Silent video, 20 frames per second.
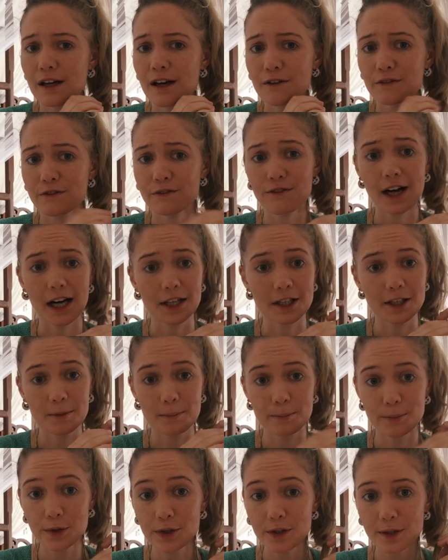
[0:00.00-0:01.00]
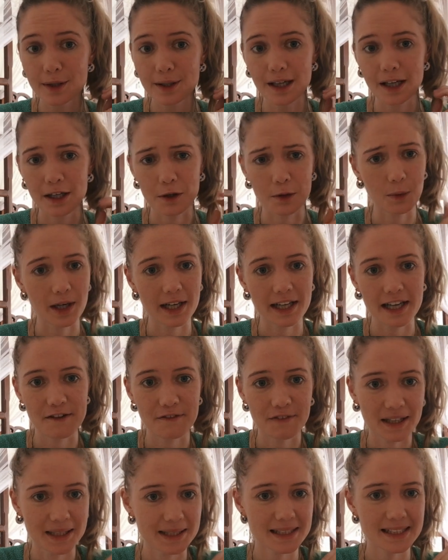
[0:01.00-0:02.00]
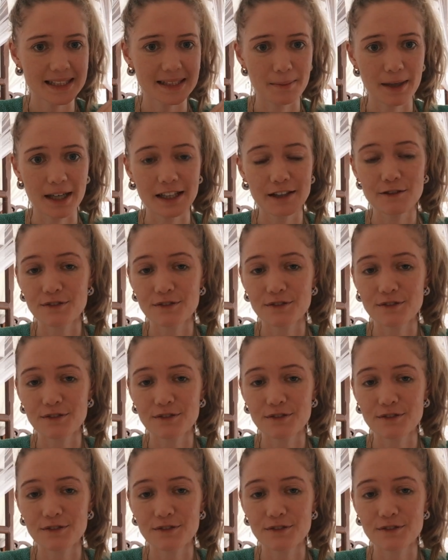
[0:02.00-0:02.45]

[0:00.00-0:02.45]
fun book and a way fantasy might